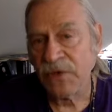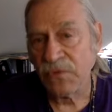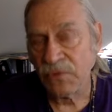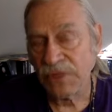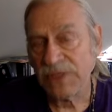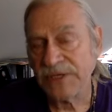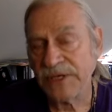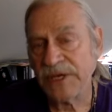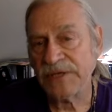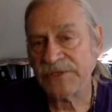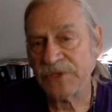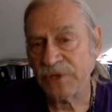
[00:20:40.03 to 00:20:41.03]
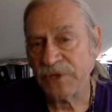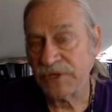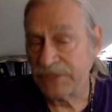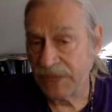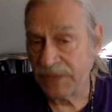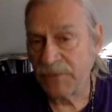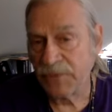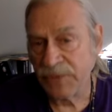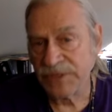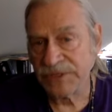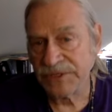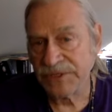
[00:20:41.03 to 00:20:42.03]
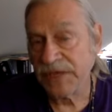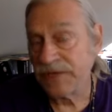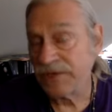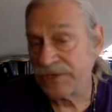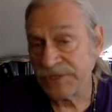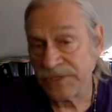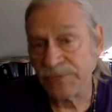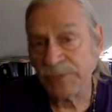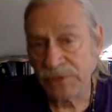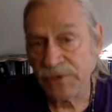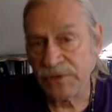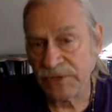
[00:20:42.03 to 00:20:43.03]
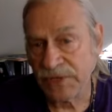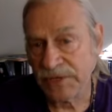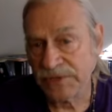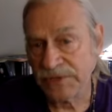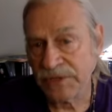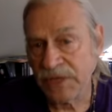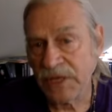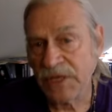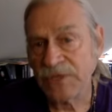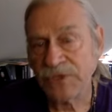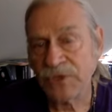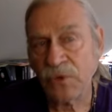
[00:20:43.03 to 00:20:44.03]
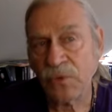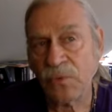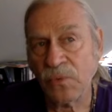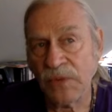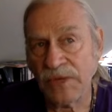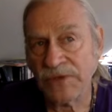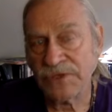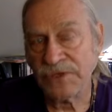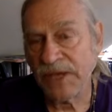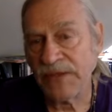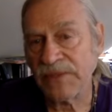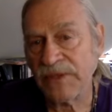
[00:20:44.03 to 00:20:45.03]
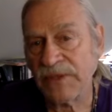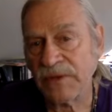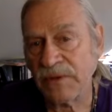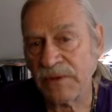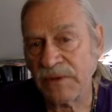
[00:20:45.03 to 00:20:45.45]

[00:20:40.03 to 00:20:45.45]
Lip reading: really does go to depth within the psyche, just as Pluto does. So we understand that